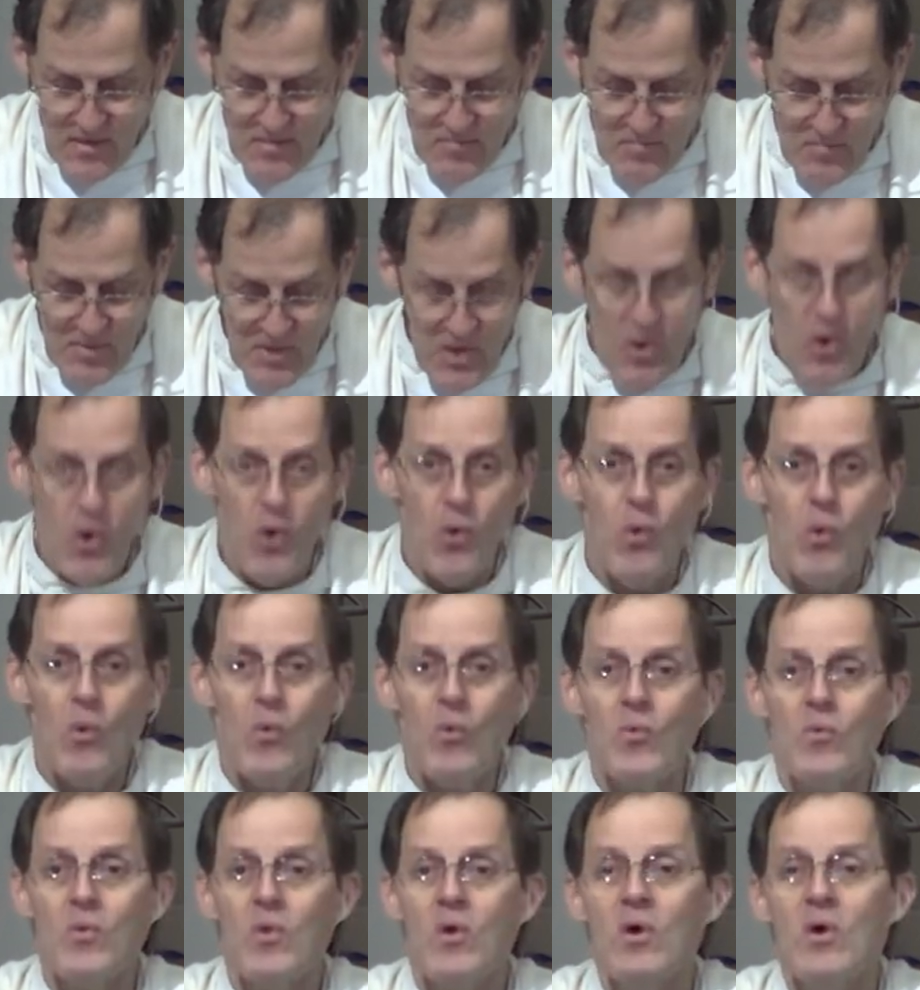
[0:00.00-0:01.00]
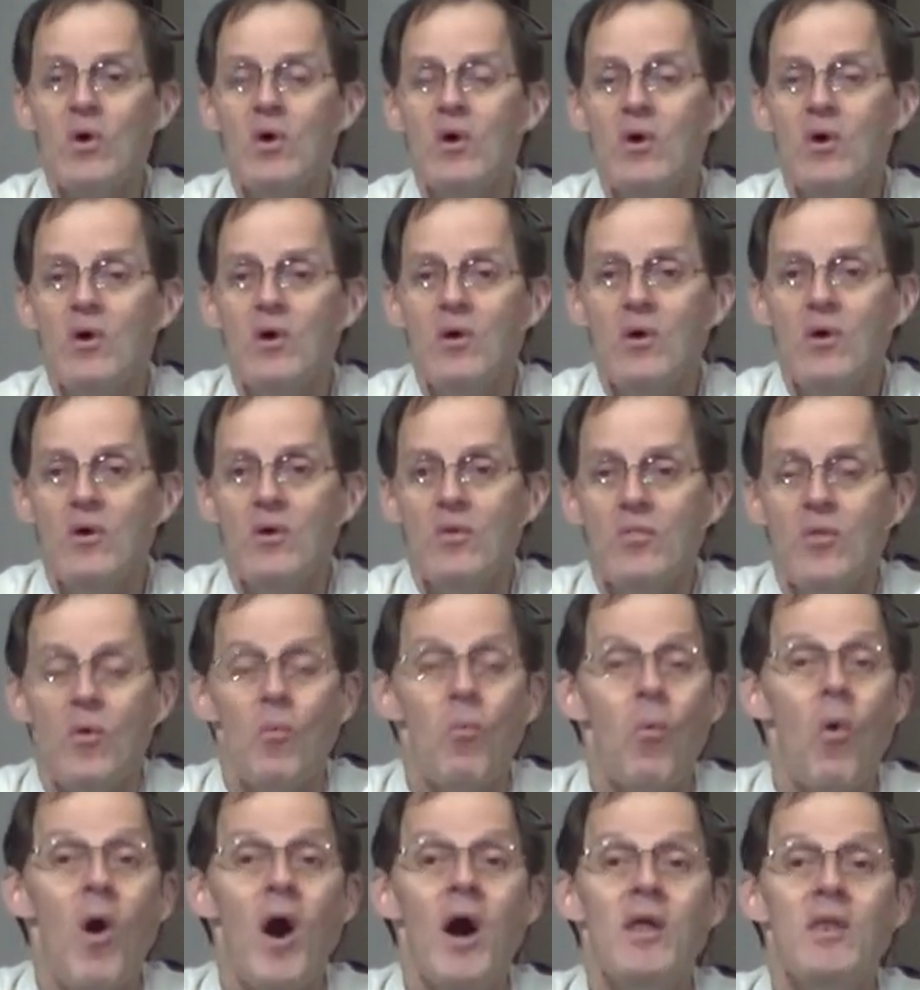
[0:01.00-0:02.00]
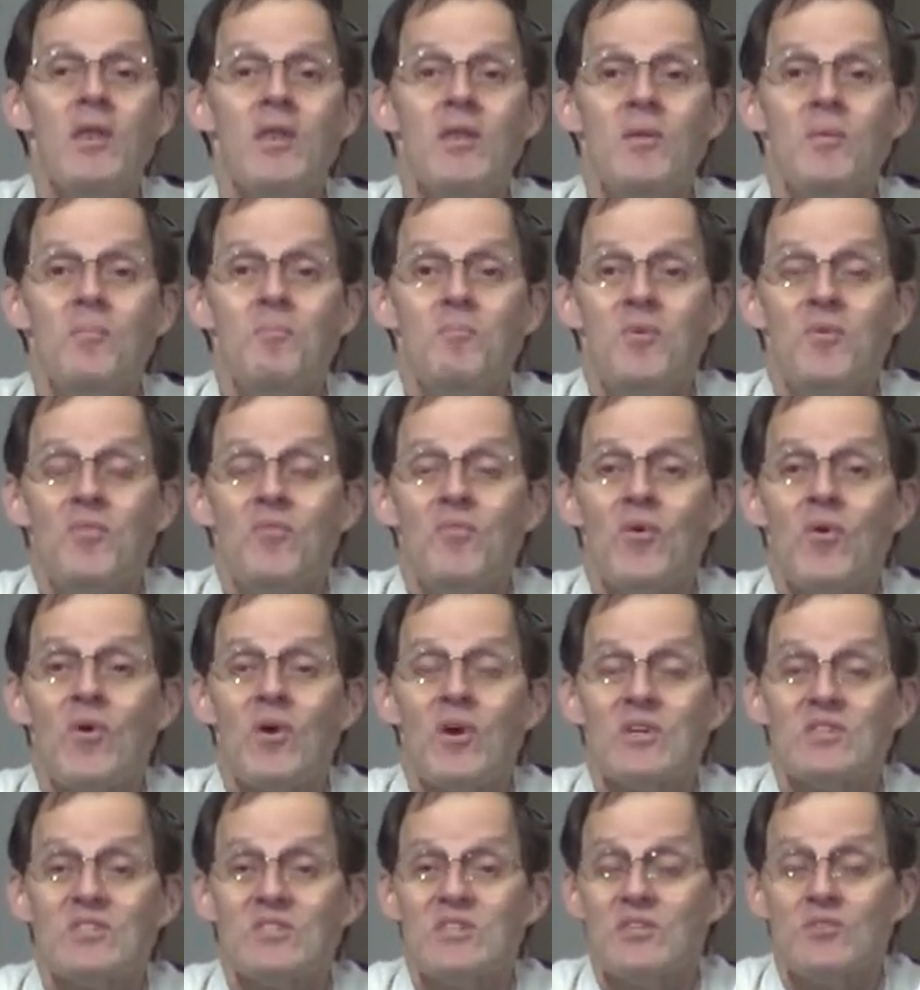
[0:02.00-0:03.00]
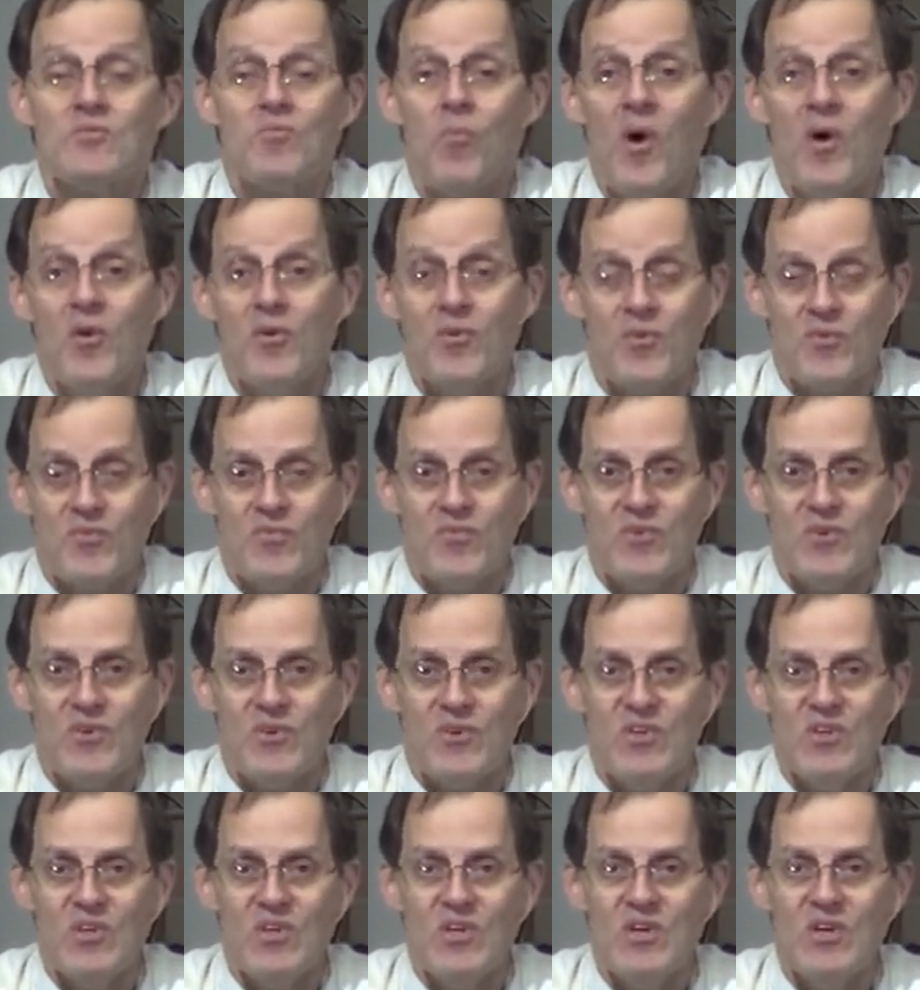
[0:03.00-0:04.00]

Behold, the one before us is wonderful,